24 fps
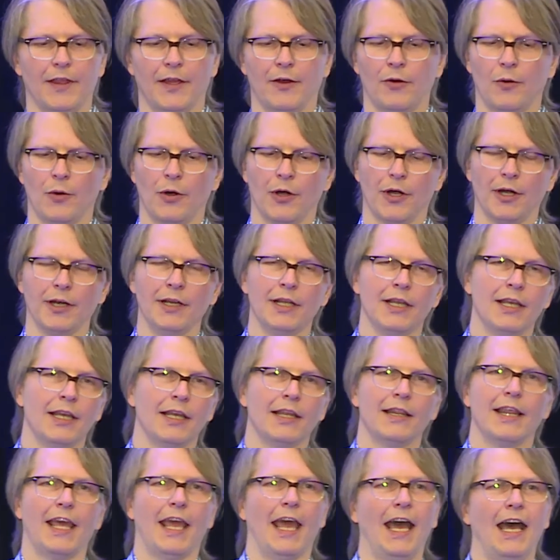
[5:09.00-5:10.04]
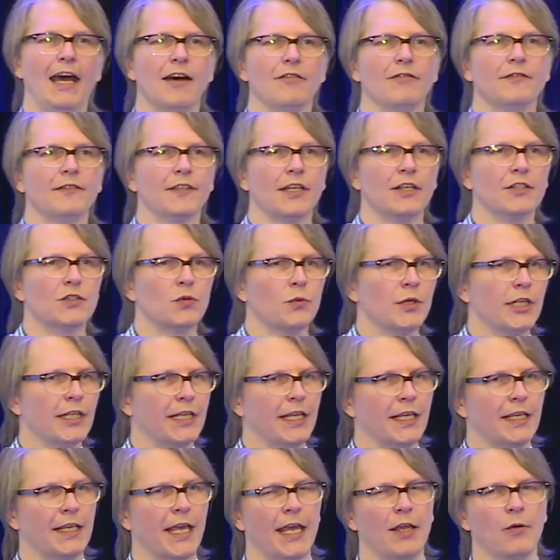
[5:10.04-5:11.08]
or they have 20
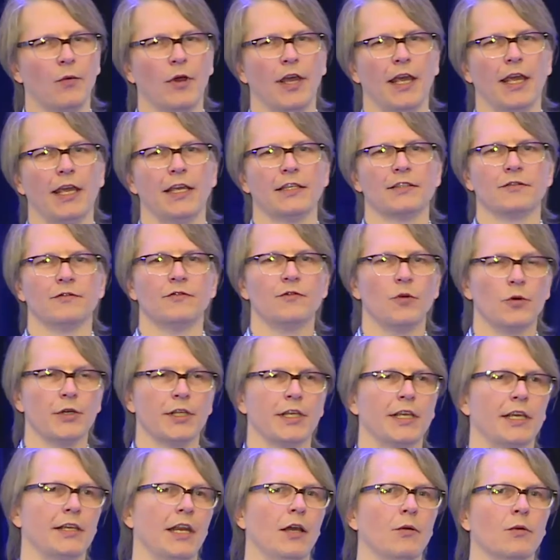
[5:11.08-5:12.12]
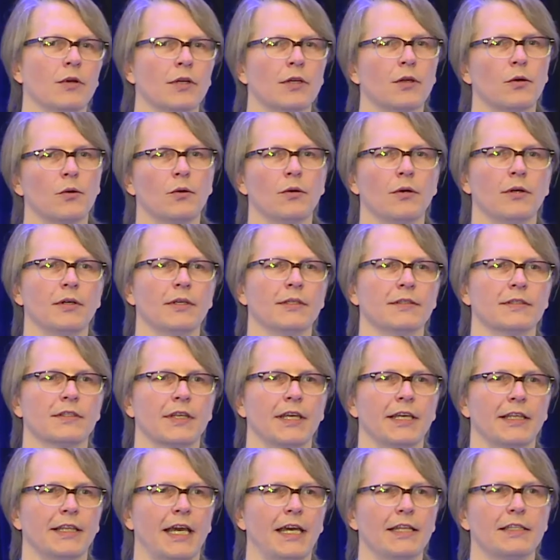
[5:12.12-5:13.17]
gig gateways and 40 gig network cores.
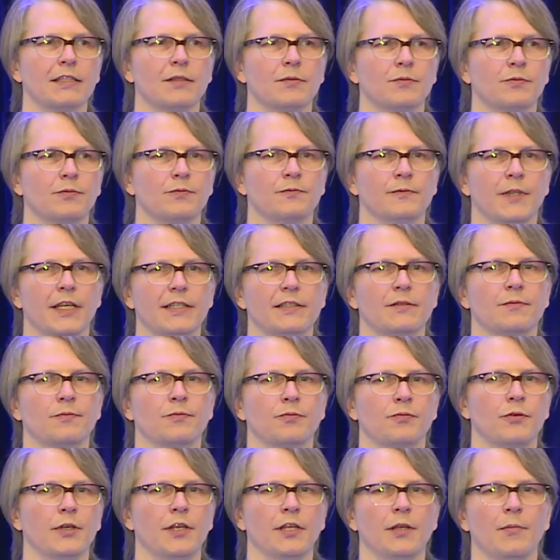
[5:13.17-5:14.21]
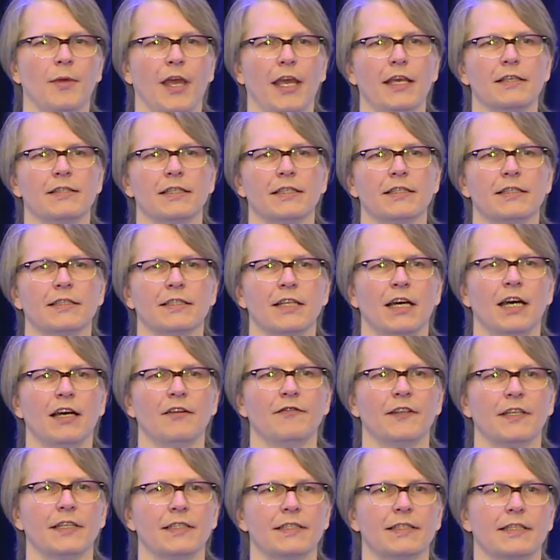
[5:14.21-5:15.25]
Like that's pretty amazing
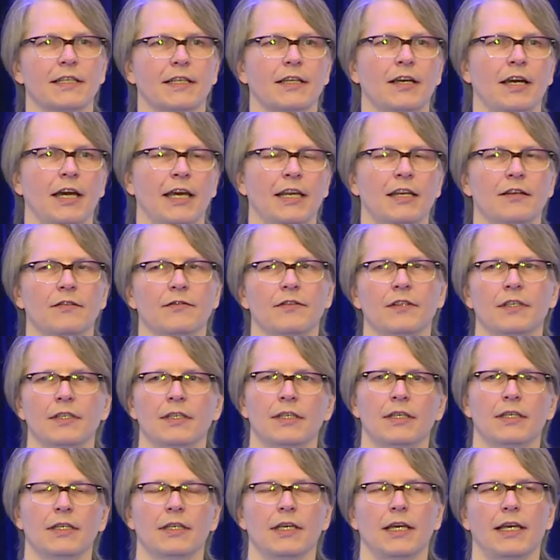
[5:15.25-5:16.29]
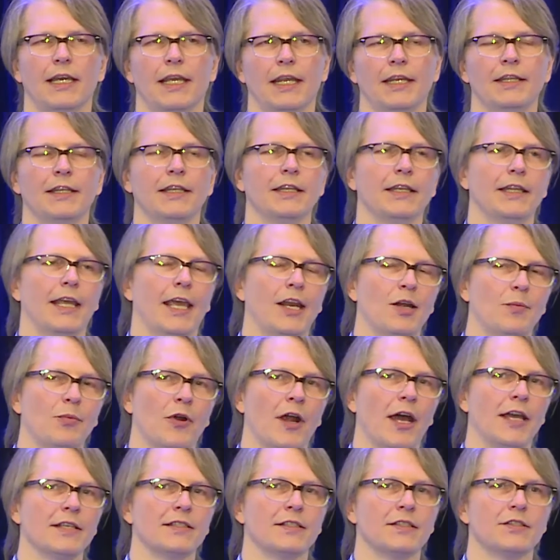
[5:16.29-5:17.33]
stuff, and it's the kind of in
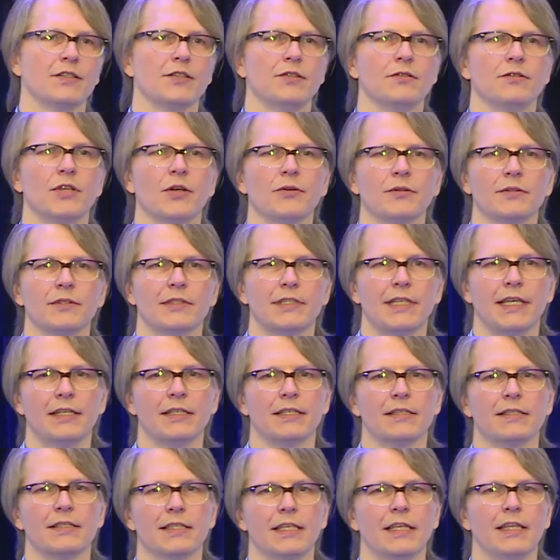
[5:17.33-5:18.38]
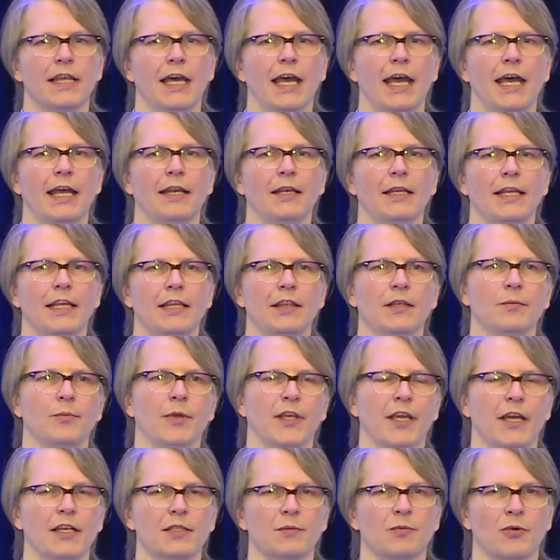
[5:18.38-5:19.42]
enterprises you don't tend to see that either
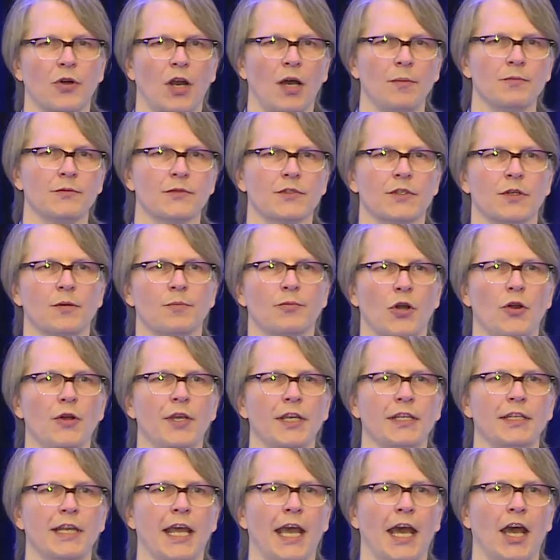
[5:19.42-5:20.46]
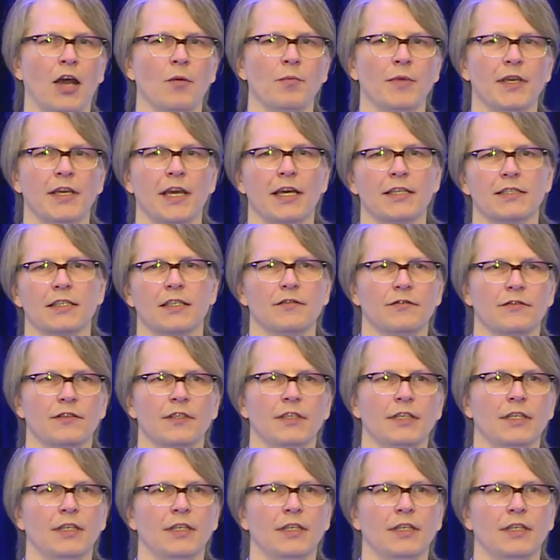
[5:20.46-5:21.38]
because problems are broken down because of